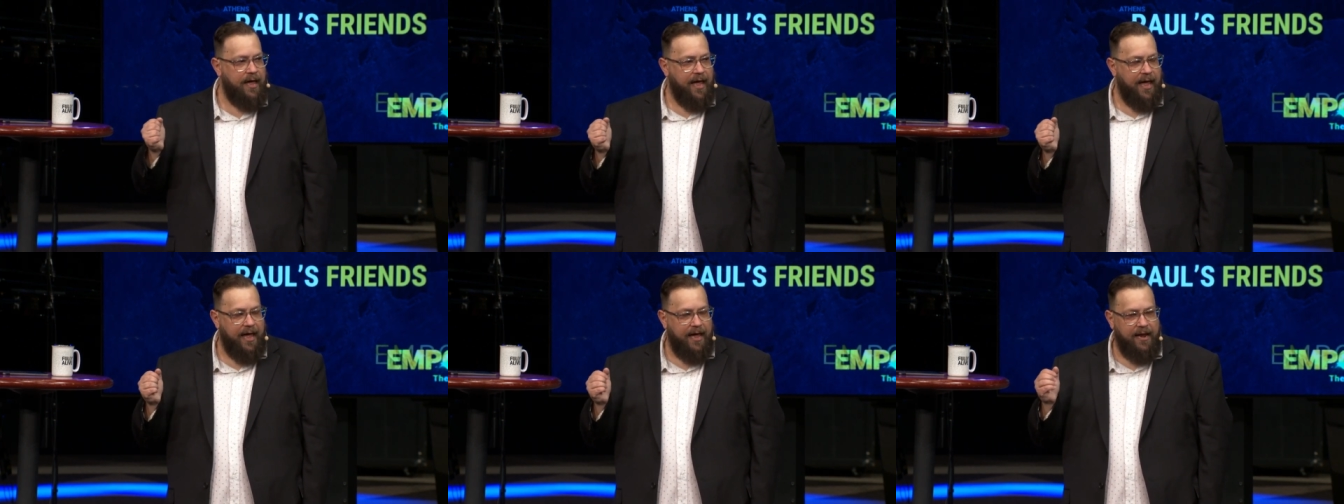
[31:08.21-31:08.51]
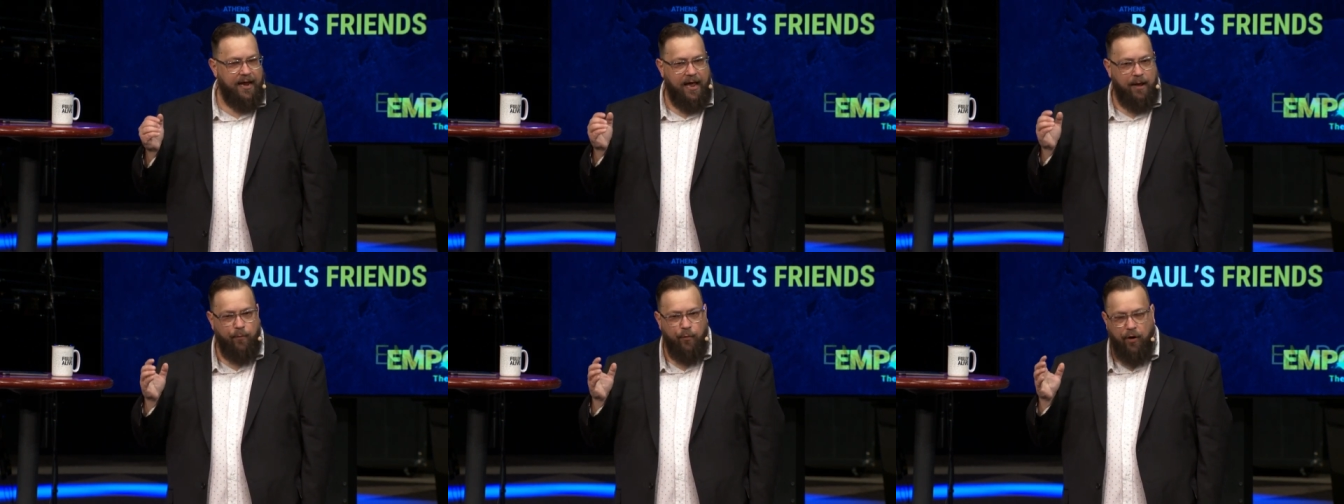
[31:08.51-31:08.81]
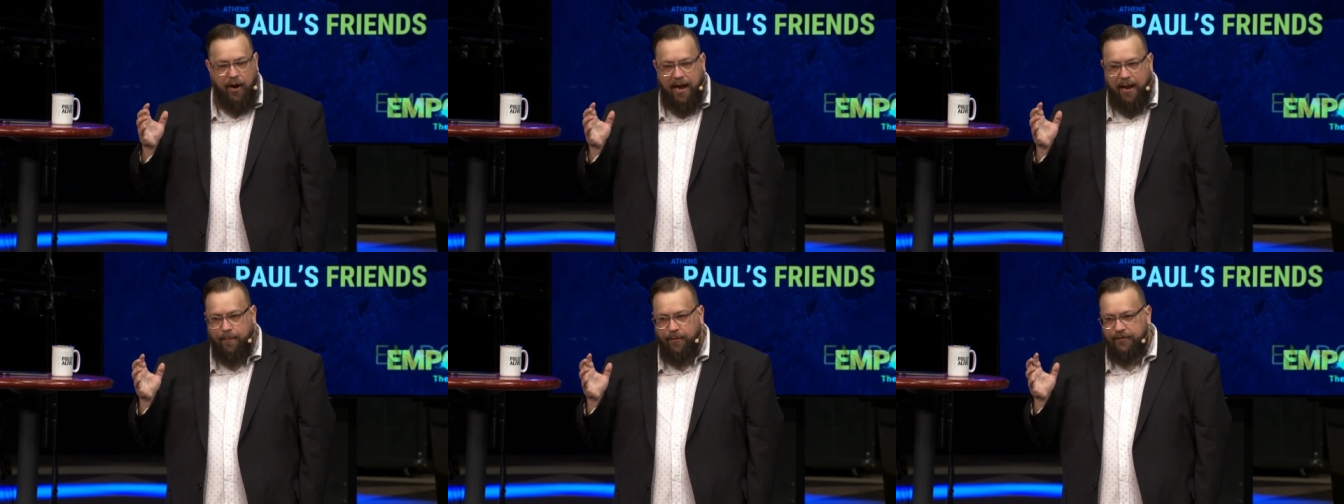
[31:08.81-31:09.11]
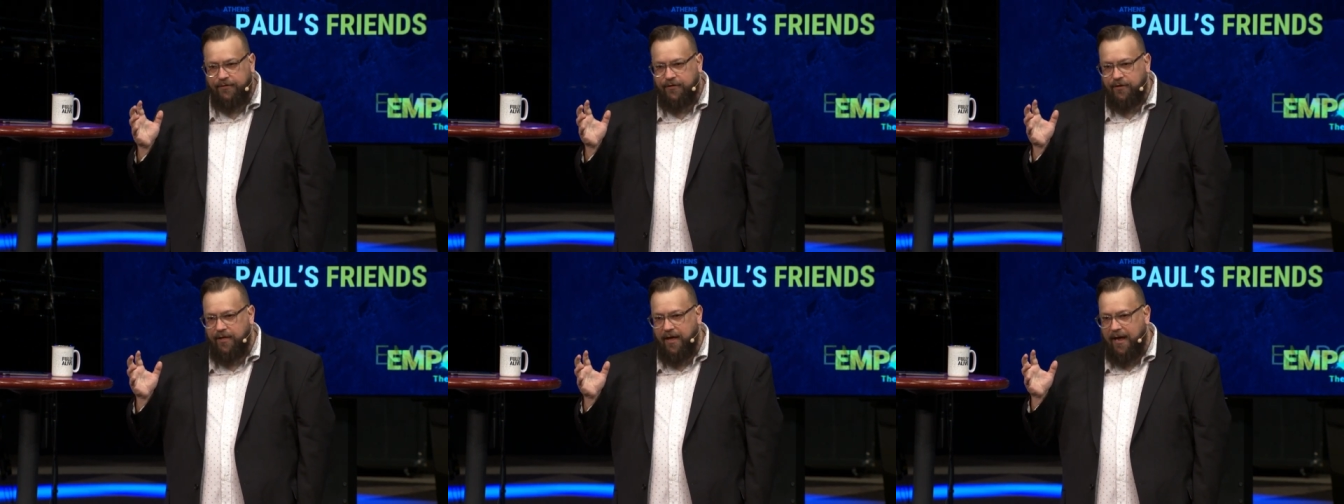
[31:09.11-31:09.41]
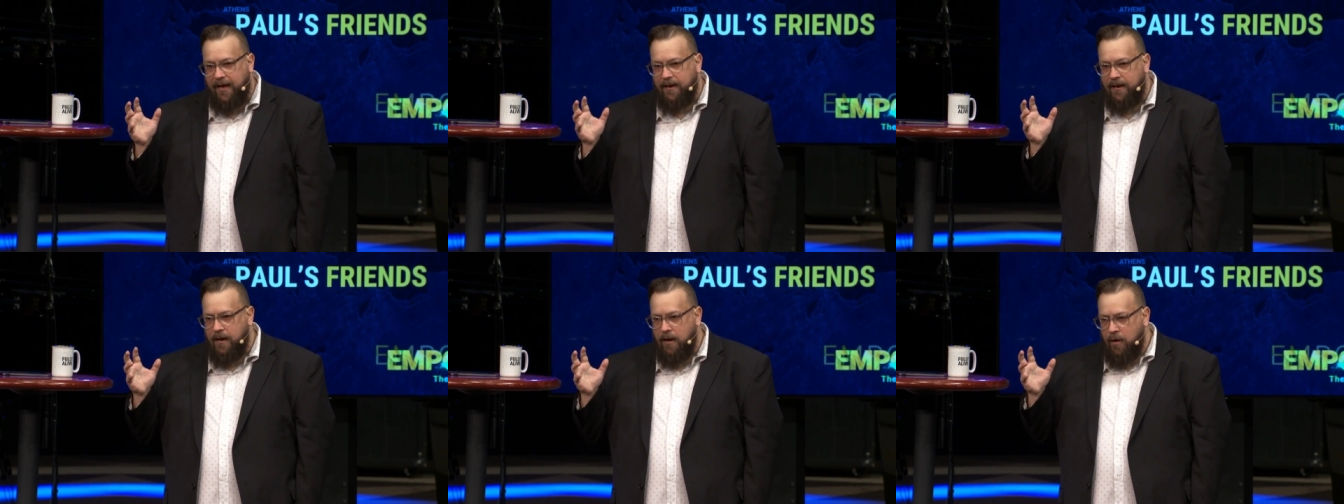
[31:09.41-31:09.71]
And, and we're able to
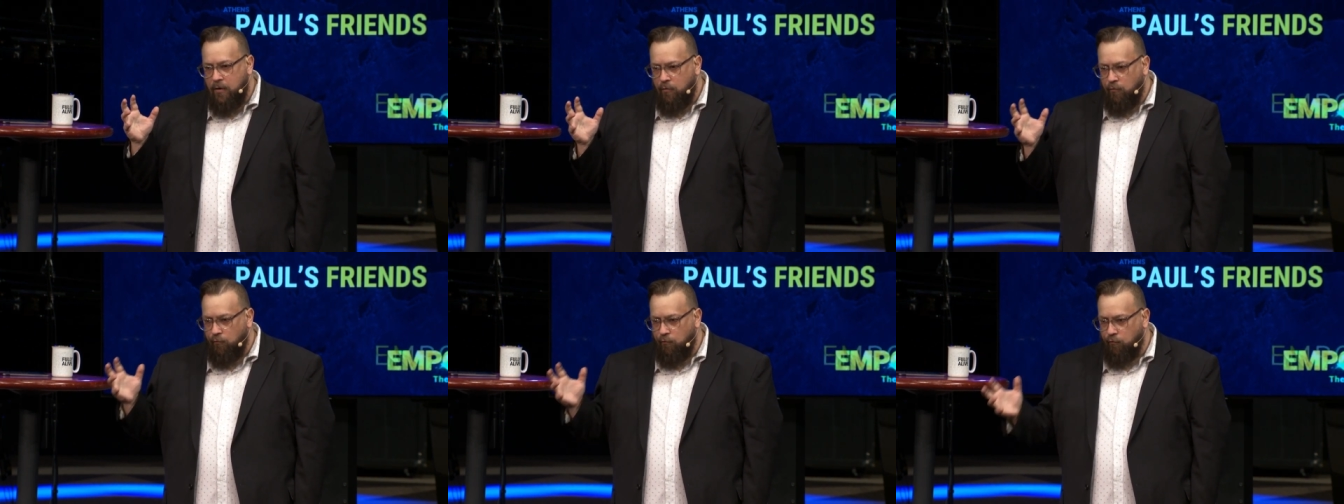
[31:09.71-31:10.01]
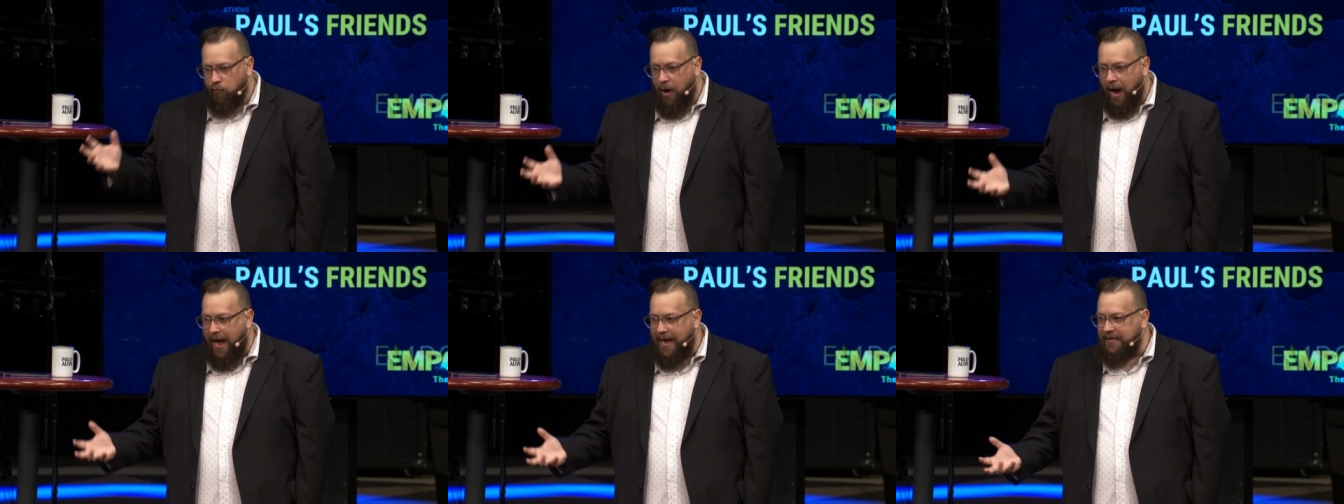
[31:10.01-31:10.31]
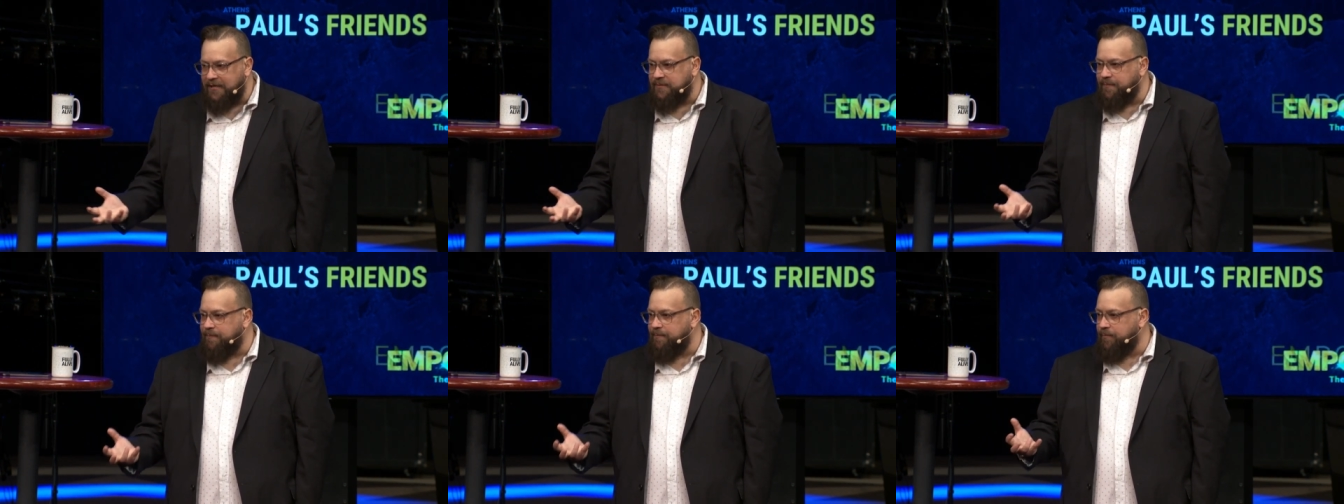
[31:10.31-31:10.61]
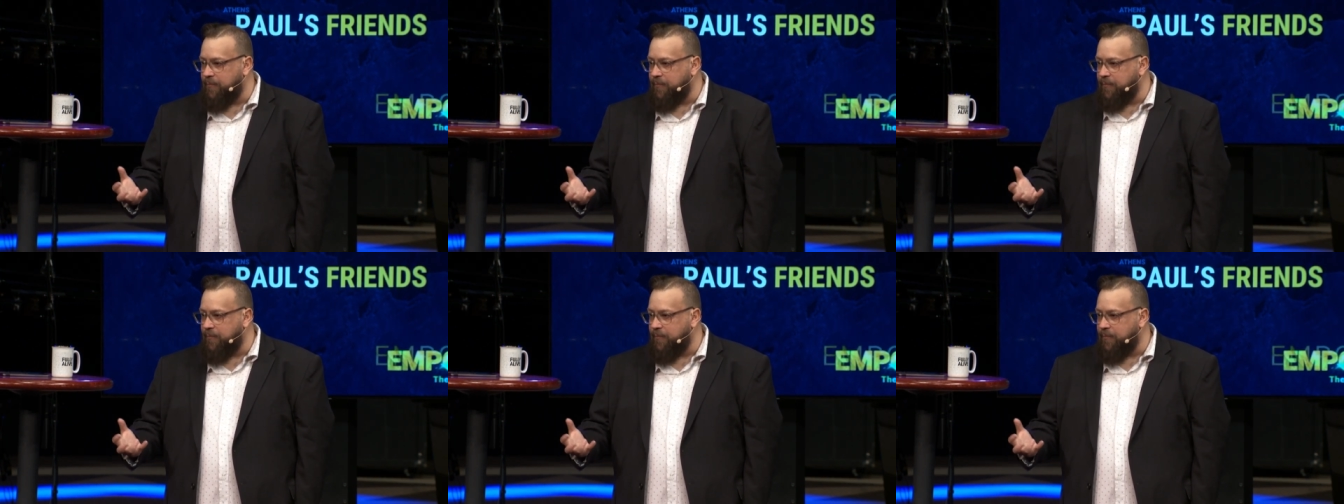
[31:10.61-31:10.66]
then rise,